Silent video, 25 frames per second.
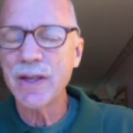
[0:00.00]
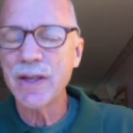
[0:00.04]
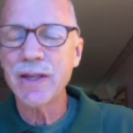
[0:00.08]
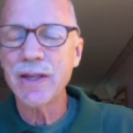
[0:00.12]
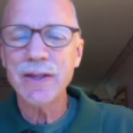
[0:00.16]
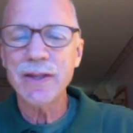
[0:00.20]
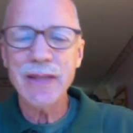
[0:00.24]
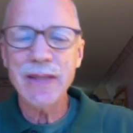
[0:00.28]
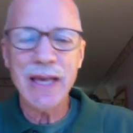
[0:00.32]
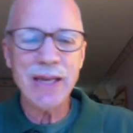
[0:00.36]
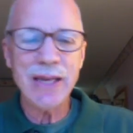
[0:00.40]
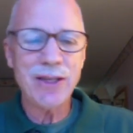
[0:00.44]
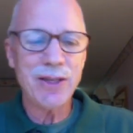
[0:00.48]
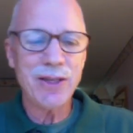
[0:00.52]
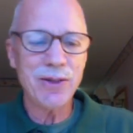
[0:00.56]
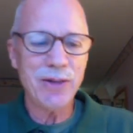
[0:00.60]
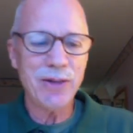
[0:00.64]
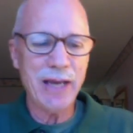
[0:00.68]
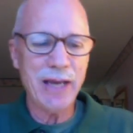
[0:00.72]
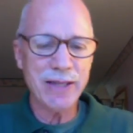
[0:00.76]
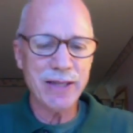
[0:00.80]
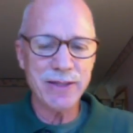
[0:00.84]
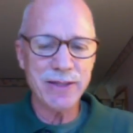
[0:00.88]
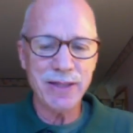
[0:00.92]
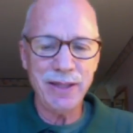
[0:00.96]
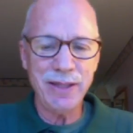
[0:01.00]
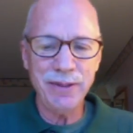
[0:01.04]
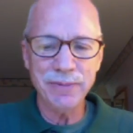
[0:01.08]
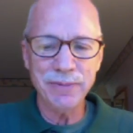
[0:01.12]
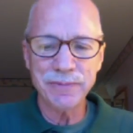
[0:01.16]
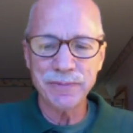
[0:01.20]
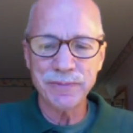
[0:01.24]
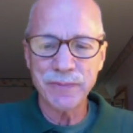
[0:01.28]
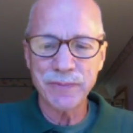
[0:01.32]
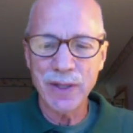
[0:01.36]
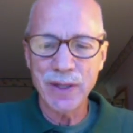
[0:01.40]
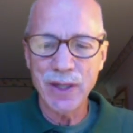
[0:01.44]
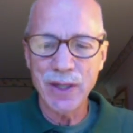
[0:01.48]
Thank you, Nancy.
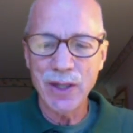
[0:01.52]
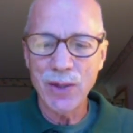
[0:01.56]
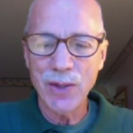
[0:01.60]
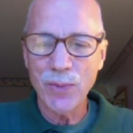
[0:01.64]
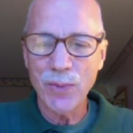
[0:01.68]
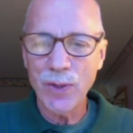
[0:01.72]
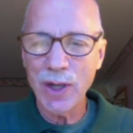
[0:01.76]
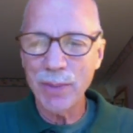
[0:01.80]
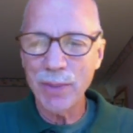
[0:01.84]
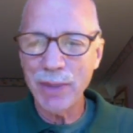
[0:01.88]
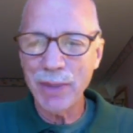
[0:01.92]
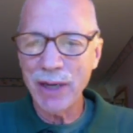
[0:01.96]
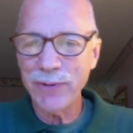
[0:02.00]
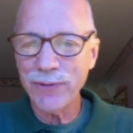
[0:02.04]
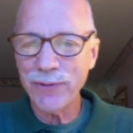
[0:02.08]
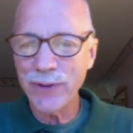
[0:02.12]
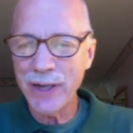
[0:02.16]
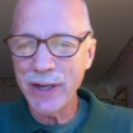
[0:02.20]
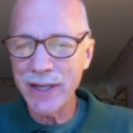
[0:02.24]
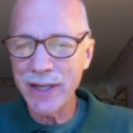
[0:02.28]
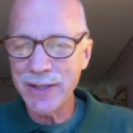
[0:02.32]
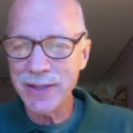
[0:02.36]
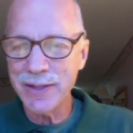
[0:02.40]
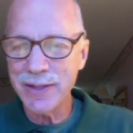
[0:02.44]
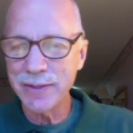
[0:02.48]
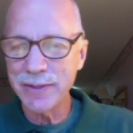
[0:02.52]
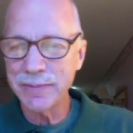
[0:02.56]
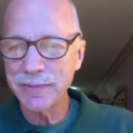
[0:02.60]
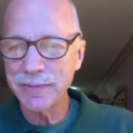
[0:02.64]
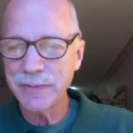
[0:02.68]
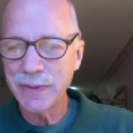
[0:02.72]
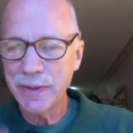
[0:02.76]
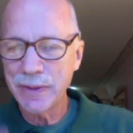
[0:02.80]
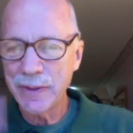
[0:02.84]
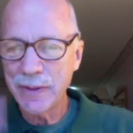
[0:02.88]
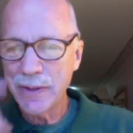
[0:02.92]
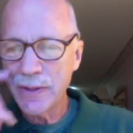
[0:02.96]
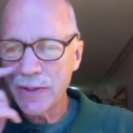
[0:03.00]
Well, my friends,
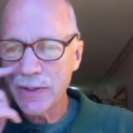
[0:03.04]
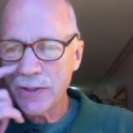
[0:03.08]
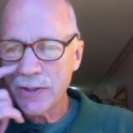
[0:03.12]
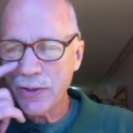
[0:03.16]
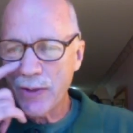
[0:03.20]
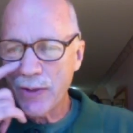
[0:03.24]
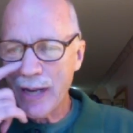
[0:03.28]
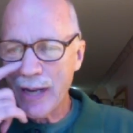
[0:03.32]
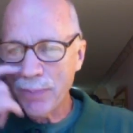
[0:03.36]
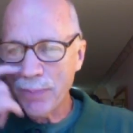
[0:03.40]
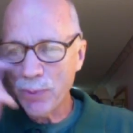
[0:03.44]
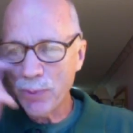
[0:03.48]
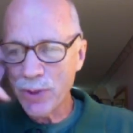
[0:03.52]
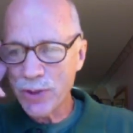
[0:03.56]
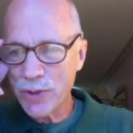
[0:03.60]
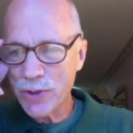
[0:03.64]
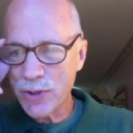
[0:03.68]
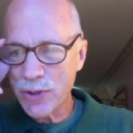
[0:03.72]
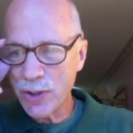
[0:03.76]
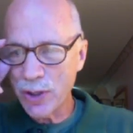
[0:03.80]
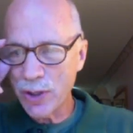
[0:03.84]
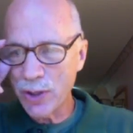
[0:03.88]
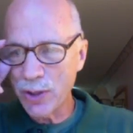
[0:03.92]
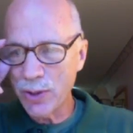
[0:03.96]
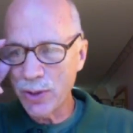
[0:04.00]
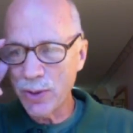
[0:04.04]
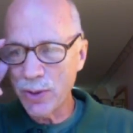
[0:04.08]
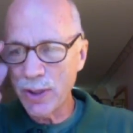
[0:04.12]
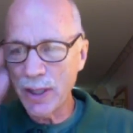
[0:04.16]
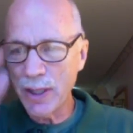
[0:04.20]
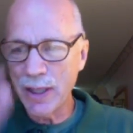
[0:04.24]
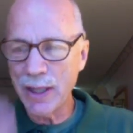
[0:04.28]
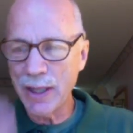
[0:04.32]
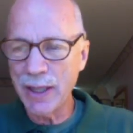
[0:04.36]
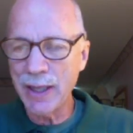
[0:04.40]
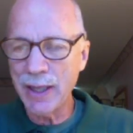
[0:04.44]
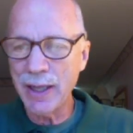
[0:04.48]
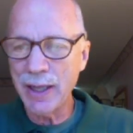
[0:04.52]
Scrap, we're
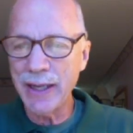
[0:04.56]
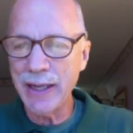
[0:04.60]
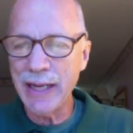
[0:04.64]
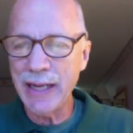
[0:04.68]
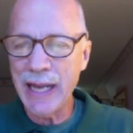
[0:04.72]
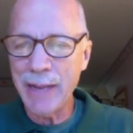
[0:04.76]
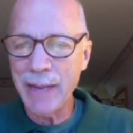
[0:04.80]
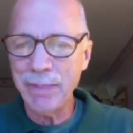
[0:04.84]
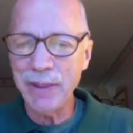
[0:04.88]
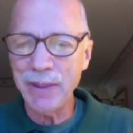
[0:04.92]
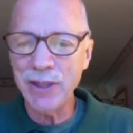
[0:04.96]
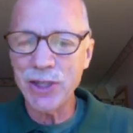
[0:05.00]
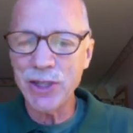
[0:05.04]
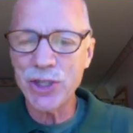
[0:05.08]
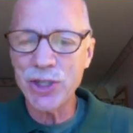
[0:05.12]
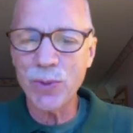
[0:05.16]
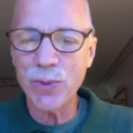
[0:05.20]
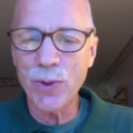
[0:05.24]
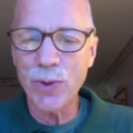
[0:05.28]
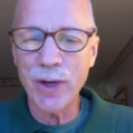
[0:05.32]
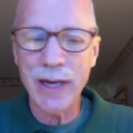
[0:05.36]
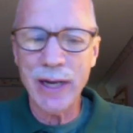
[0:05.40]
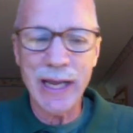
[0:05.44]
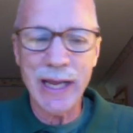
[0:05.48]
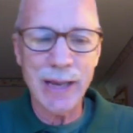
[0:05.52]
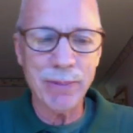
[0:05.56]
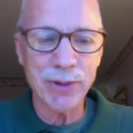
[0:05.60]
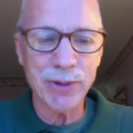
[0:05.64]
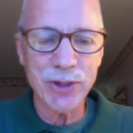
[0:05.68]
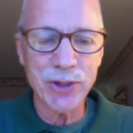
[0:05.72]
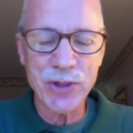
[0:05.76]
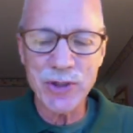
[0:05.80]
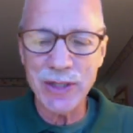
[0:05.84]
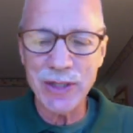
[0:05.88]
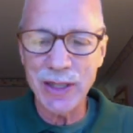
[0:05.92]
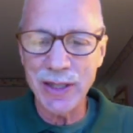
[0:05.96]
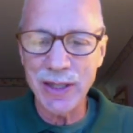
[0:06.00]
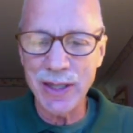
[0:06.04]
so unhappy that you weren't able
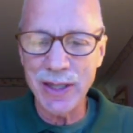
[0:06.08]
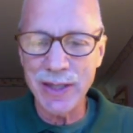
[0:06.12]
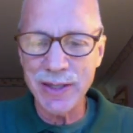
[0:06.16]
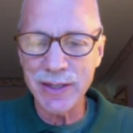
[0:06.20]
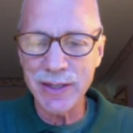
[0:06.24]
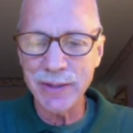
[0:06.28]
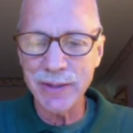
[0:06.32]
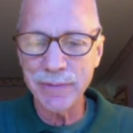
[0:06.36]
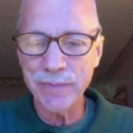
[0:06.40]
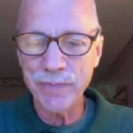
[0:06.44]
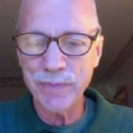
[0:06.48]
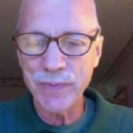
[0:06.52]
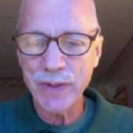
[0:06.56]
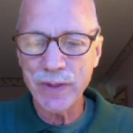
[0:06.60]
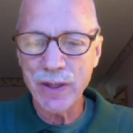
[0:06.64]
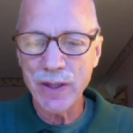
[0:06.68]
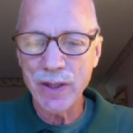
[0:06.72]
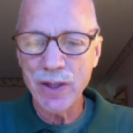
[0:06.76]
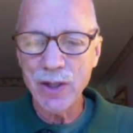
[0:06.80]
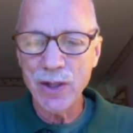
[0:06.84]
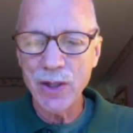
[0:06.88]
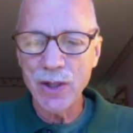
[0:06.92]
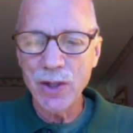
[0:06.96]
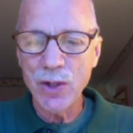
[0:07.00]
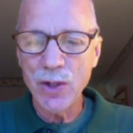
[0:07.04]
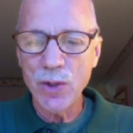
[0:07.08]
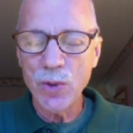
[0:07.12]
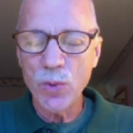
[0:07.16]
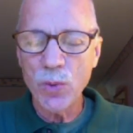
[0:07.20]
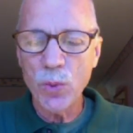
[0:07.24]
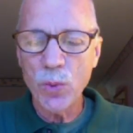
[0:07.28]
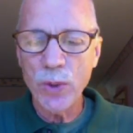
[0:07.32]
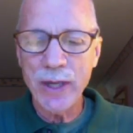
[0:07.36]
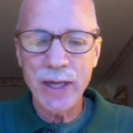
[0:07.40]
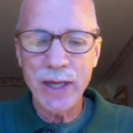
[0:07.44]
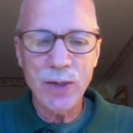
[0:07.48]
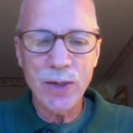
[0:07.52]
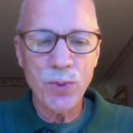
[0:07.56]
to see this.
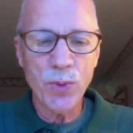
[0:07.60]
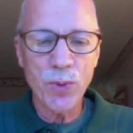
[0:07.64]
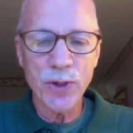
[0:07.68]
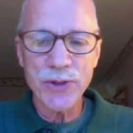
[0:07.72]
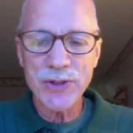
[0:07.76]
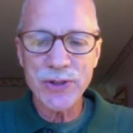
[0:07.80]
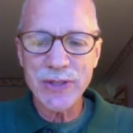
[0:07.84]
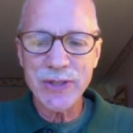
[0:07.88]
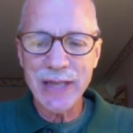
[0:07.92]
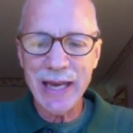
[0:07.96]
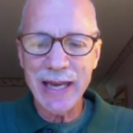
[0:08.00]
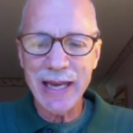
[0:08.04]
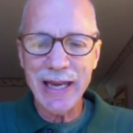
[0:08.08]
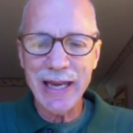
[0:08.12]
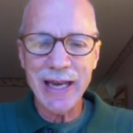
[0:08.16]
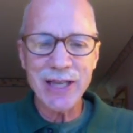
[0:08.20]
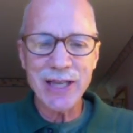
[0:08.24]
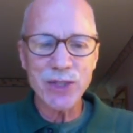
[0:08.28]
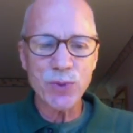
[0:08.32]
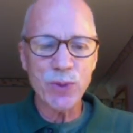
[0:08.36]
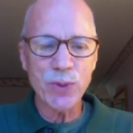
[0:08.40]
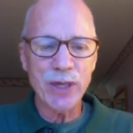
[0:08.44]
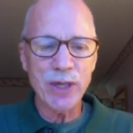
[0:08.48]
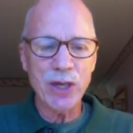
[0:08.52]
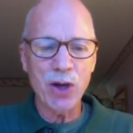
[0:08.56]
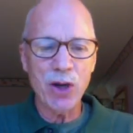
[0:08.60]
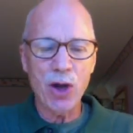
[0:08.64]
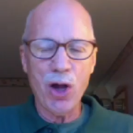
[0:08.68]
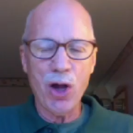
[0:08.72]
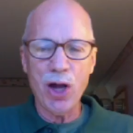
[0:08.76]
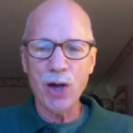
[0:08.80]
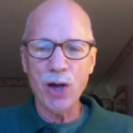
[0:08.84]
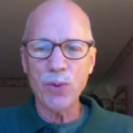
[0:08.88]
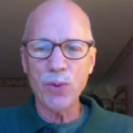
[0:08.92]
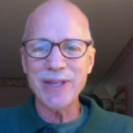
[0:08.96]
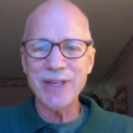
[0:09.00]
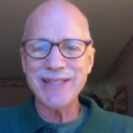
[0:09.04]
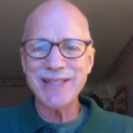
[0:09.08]
We will say, as we
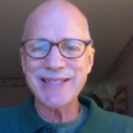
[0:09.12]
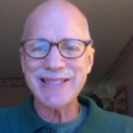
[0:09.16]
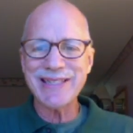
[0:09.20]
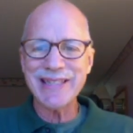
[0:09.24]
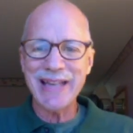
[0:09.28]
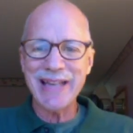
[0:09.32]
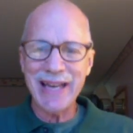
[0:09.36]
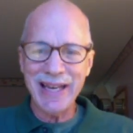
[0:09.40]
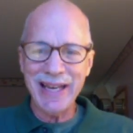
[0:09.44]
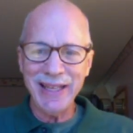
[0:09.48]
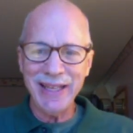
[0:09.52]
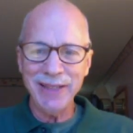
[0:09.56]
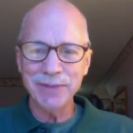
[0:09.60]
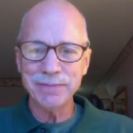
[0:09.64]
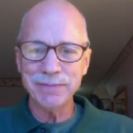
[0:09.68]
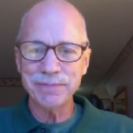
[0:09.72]
always say,